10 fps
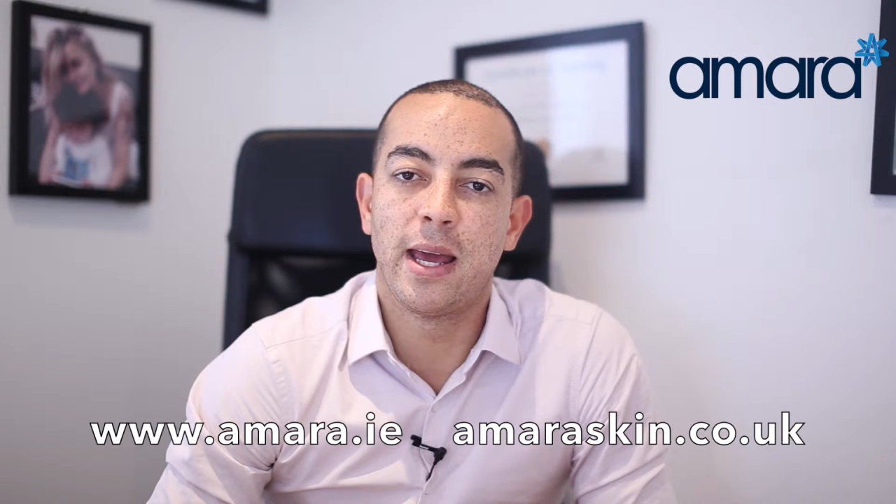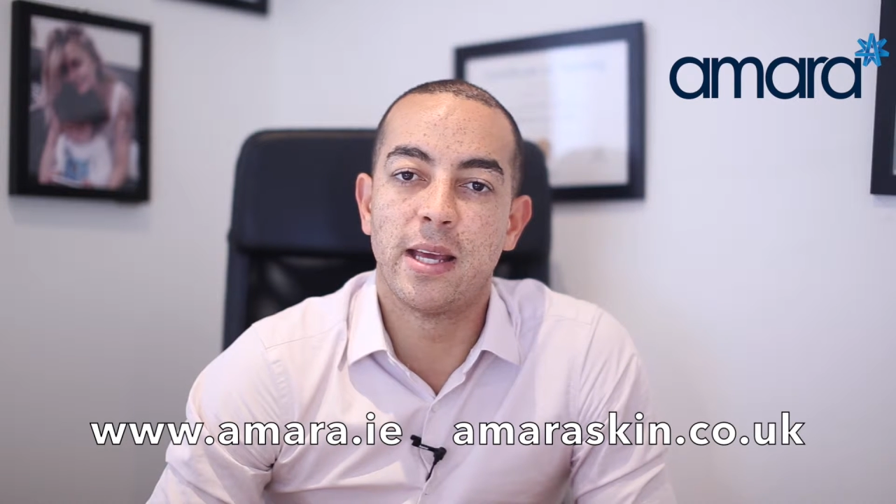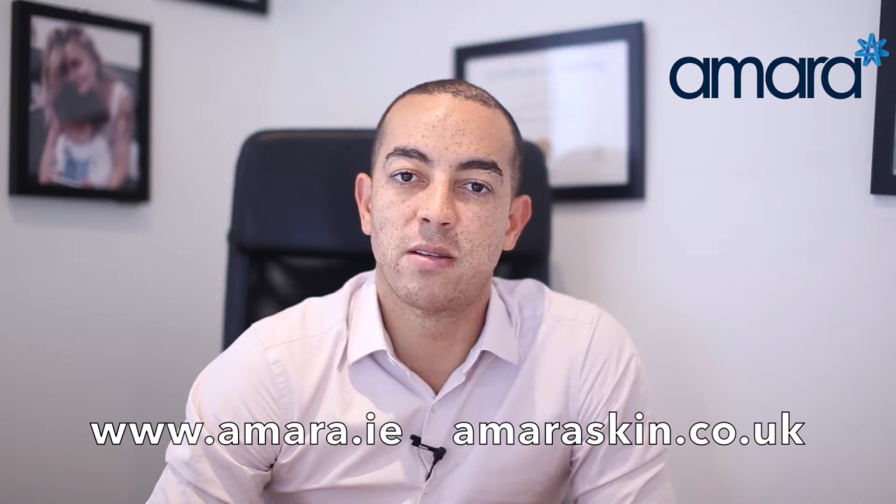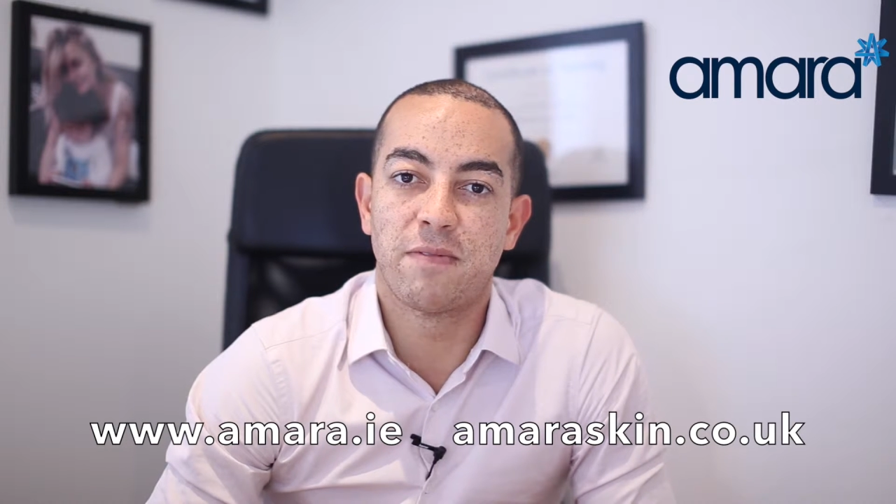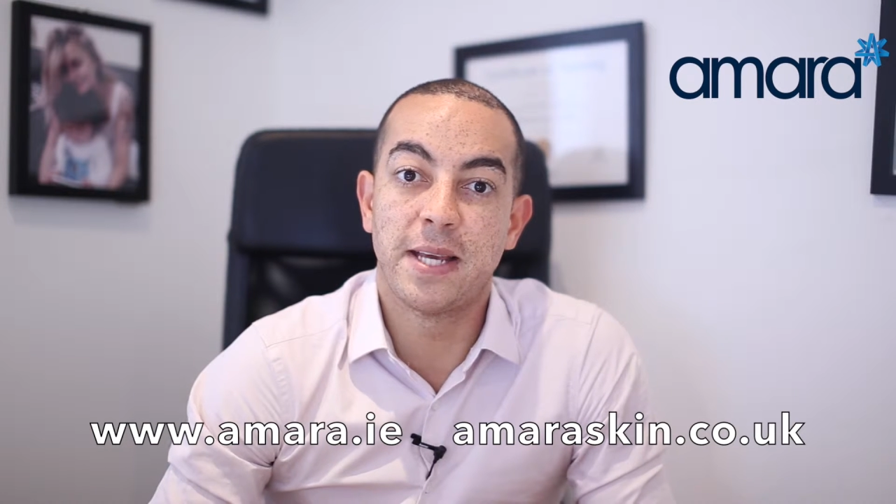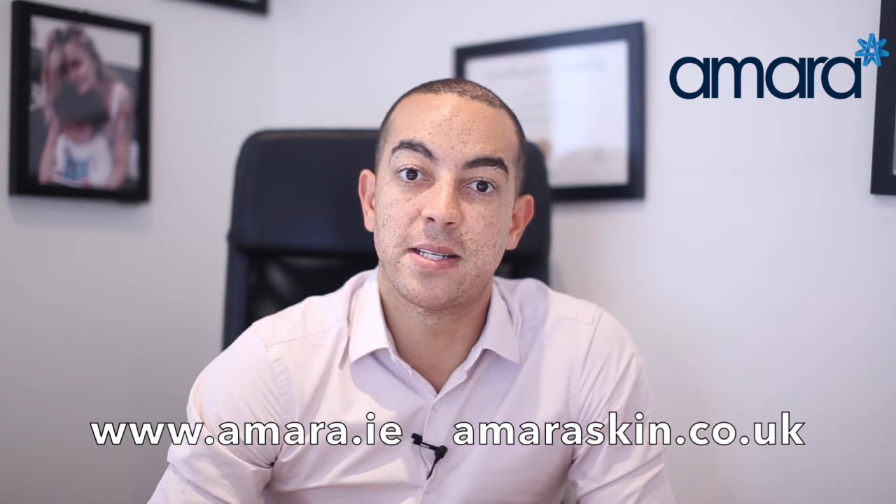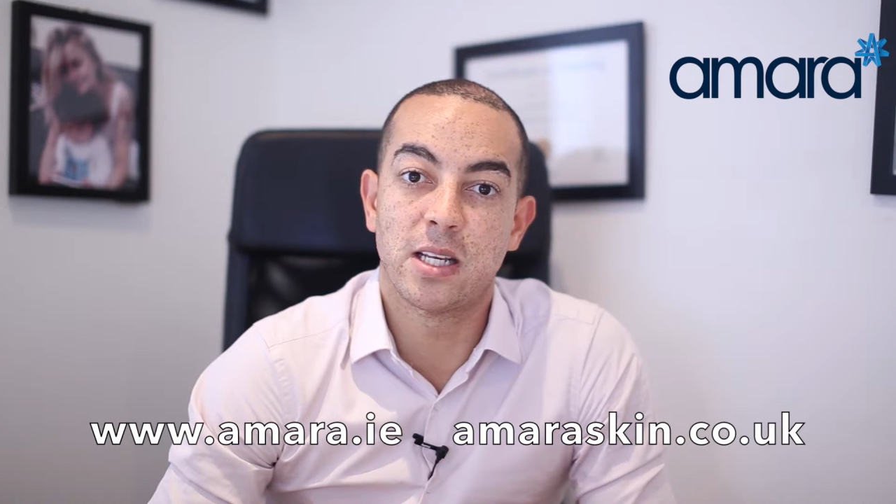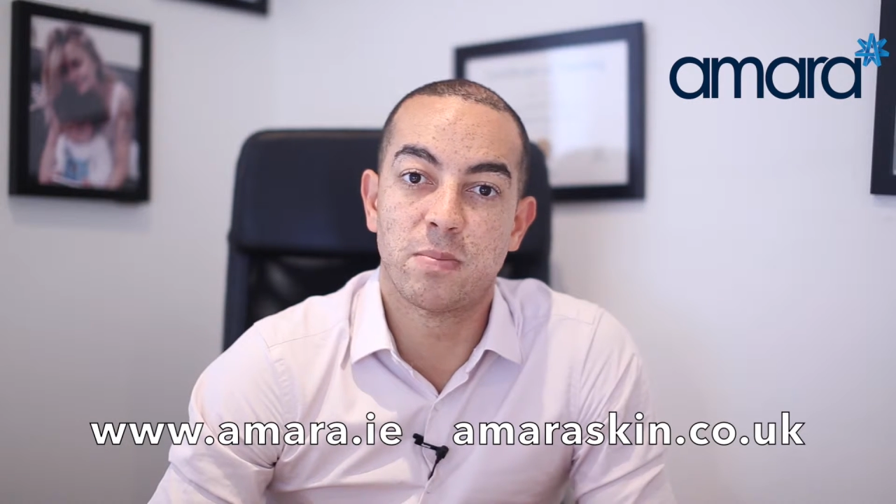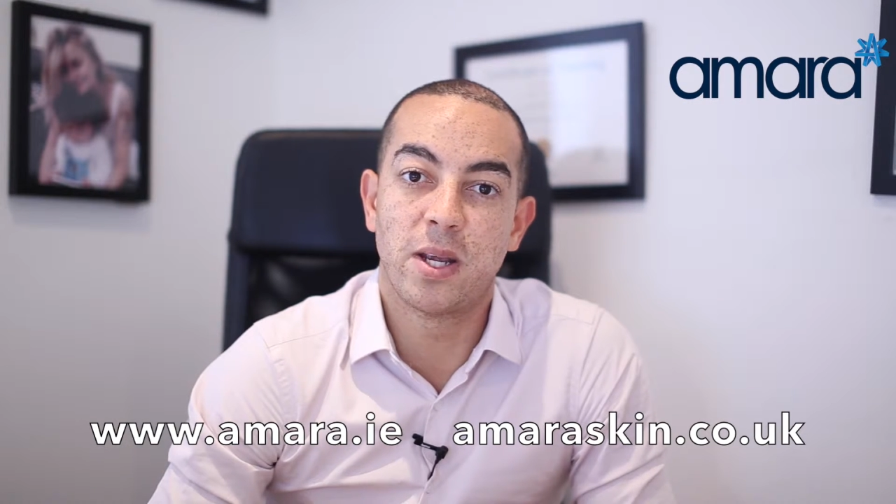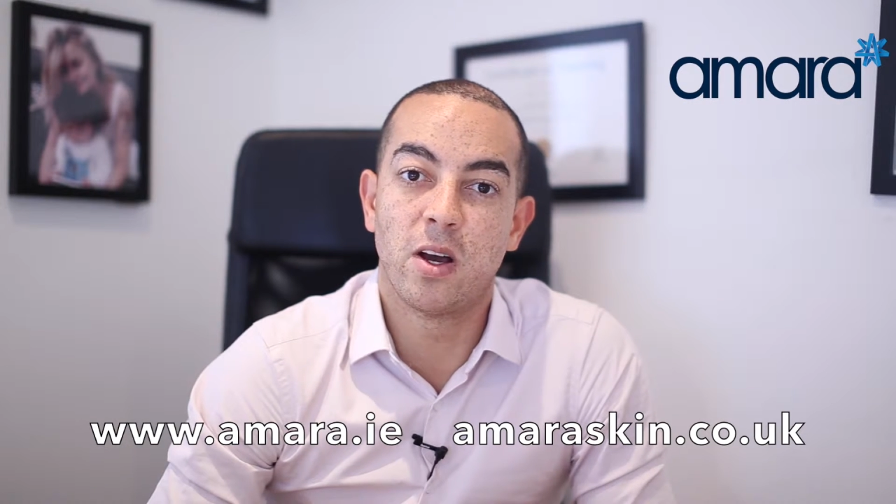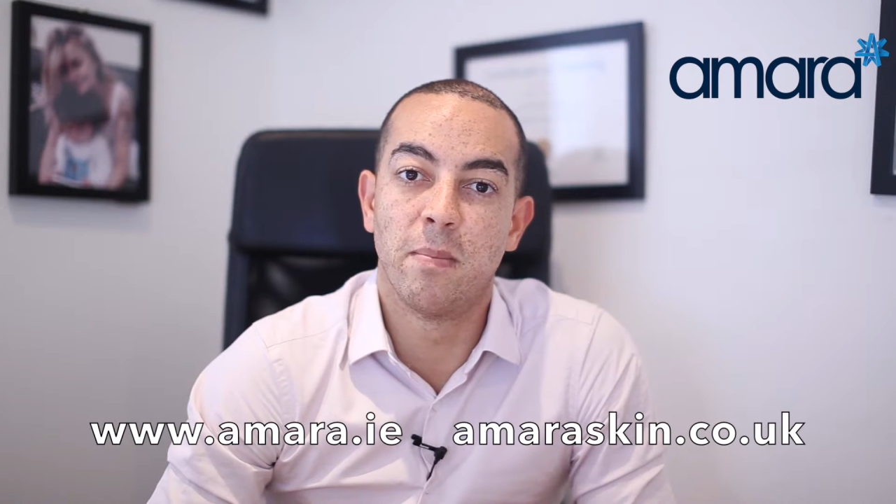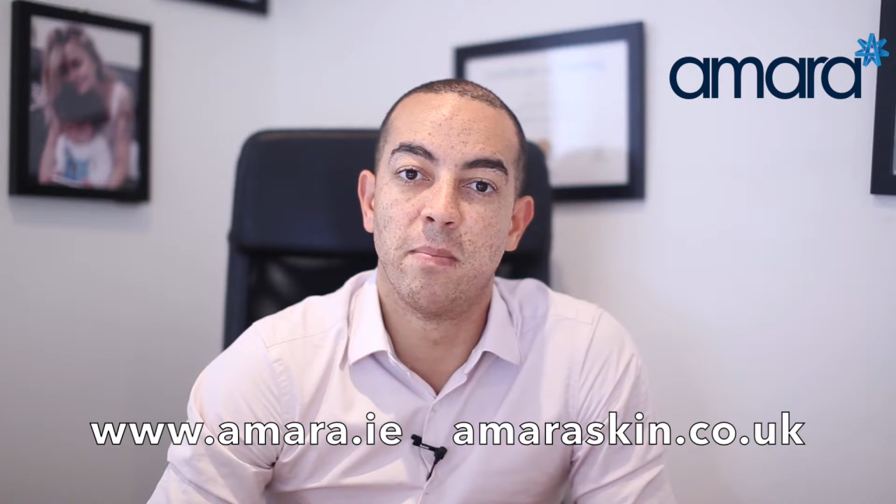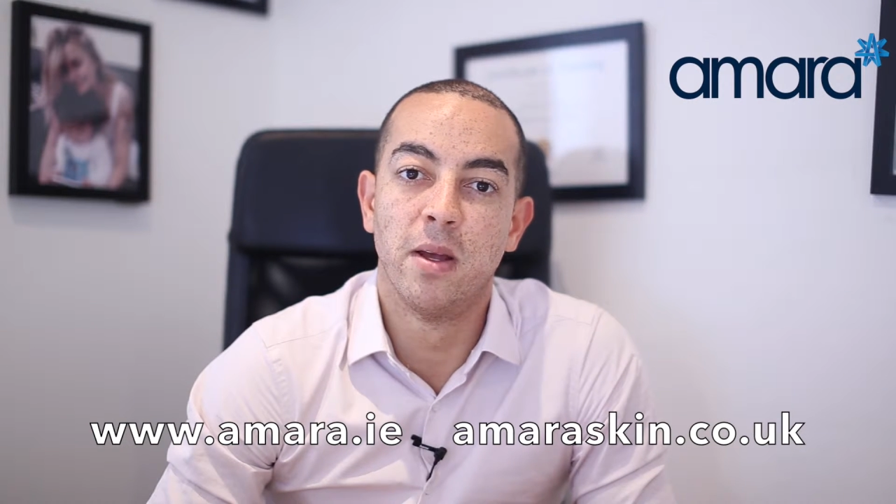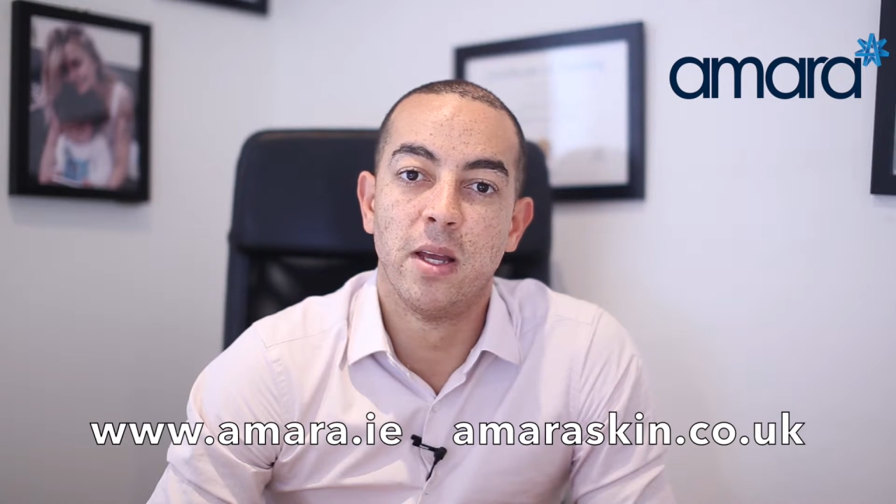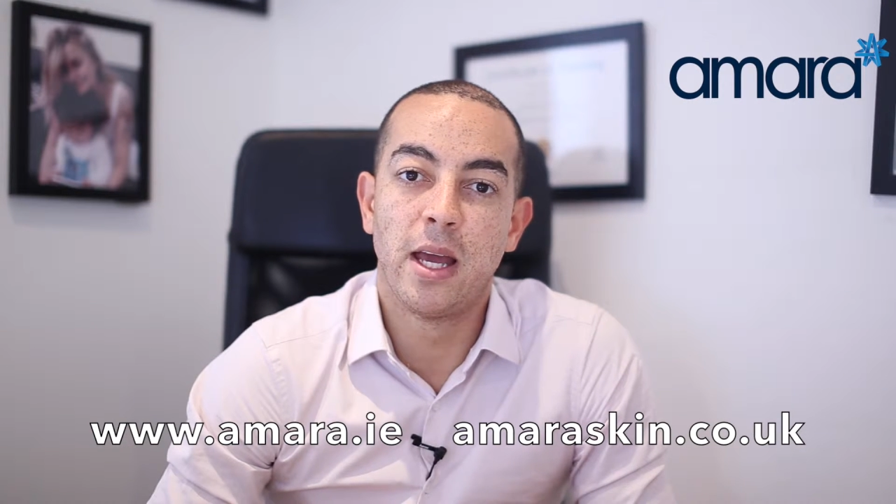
his face has become,